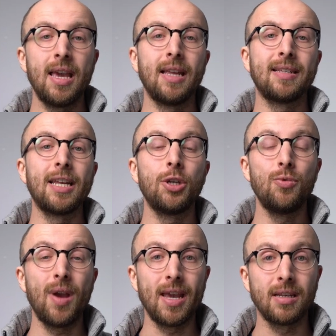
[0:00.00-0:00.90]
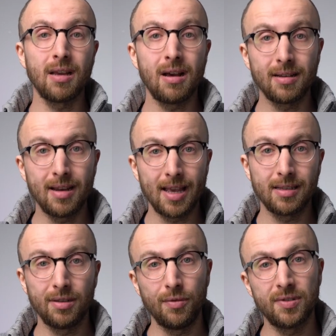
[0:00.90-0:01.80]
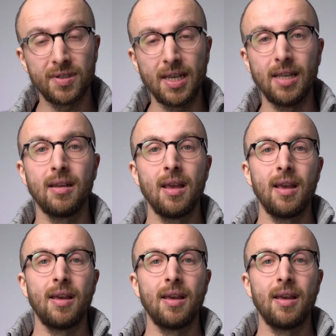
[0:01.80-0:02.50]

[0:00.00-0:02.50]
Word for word: It can do a ton, as you've seen,